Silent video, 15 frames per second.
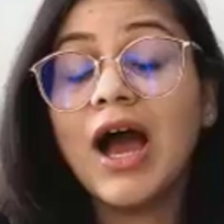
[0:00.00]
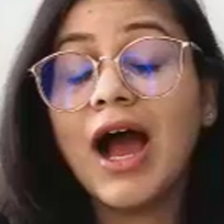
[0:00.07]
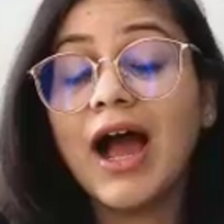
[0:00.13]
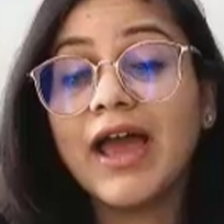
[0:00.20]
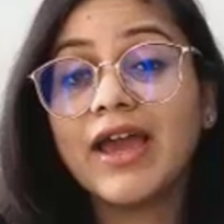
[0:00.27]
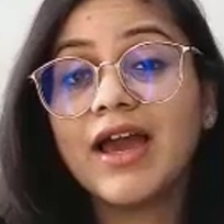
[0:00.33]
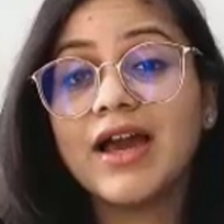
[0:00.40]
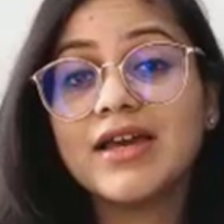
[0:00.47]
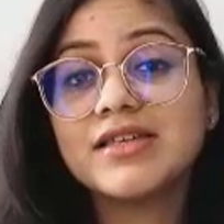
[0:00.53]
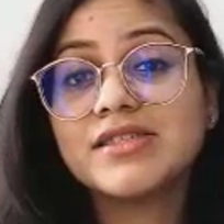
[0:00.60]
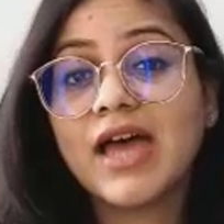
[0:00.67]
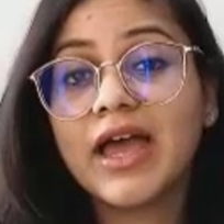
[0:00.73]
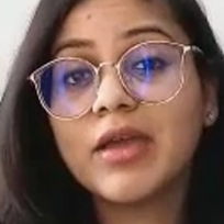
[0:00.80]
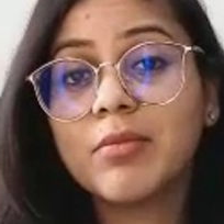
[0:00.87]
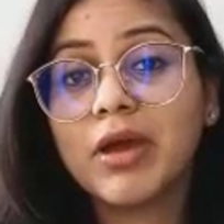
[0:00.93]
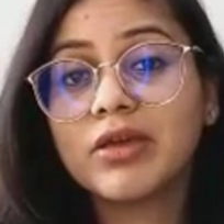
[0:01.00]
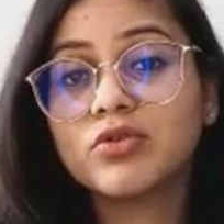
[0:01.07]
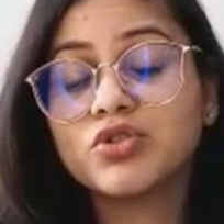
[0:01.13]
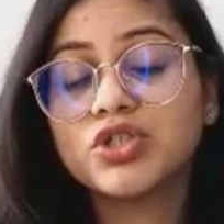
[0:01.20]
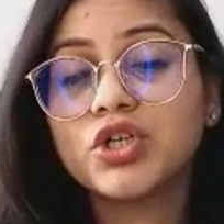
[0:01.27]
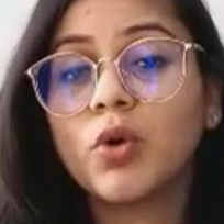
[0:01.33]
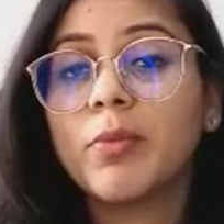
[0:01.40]
Hi guys, I'm
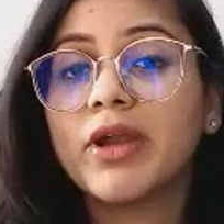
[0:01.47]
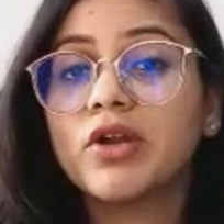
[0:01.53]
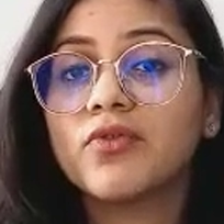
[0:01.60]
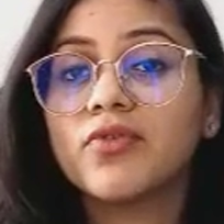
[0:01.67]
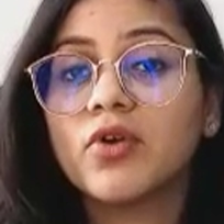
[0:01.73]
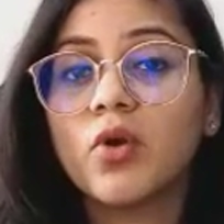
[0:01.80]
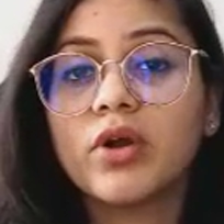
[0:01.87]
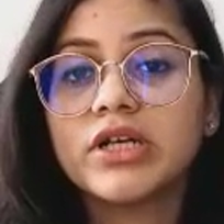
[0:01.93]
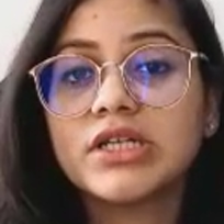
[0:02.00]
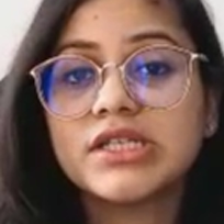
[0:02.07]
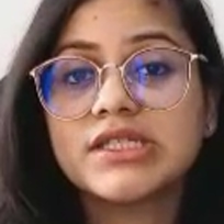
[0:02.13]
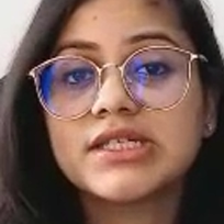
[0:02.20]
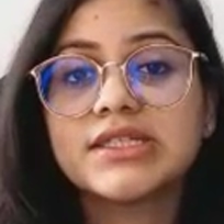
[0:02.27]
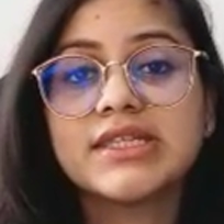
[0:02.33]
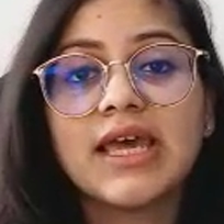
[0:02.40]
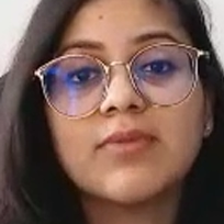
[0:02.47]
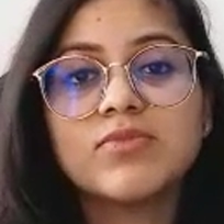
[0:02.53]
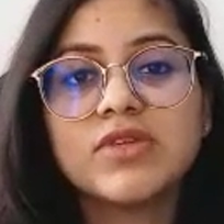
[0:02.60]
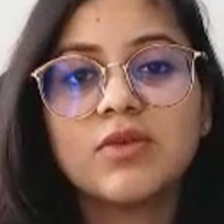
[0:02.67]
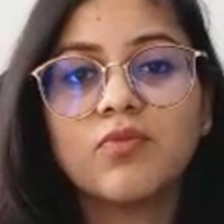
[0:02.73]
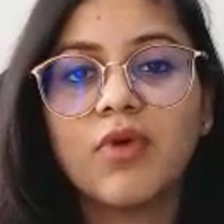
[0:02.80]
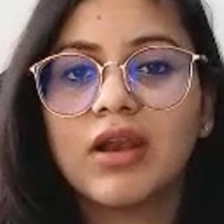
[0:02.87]
Ayushi, your mentor for law entrance
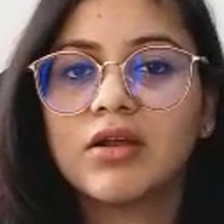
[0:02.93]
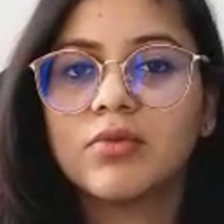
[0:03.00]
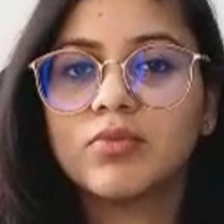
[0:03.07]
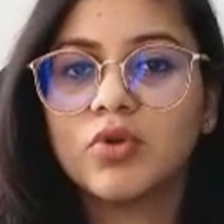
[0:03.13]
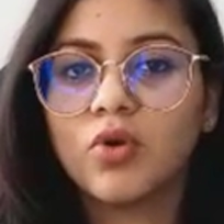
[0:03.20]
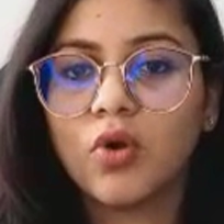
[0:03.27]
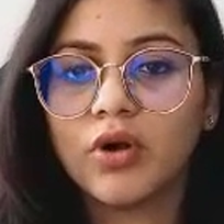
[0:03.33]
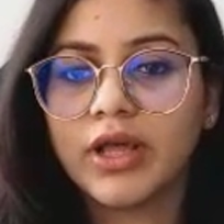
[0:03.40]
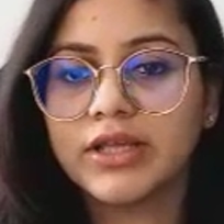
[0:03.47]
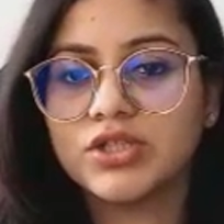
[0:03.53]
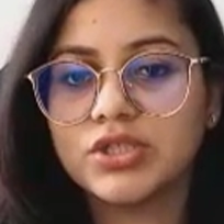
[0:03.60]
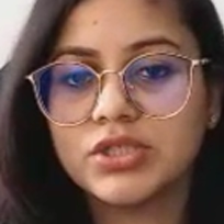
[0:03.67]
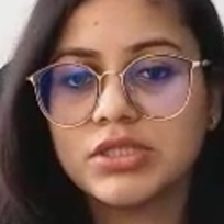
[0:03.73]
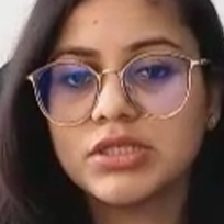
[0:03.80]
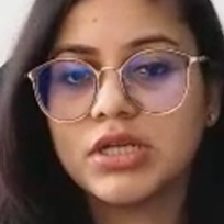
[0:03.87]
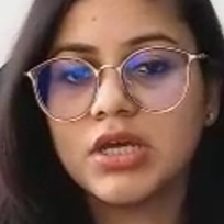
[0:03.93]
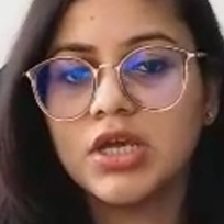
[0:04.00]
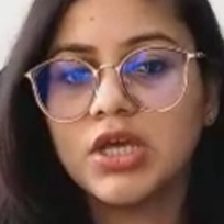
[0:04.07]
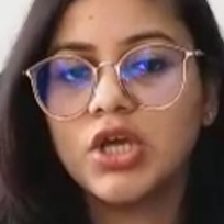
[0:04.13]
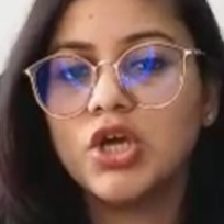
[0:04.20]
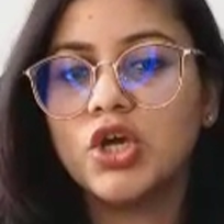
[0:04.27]
exams, and welcome to Law Digest.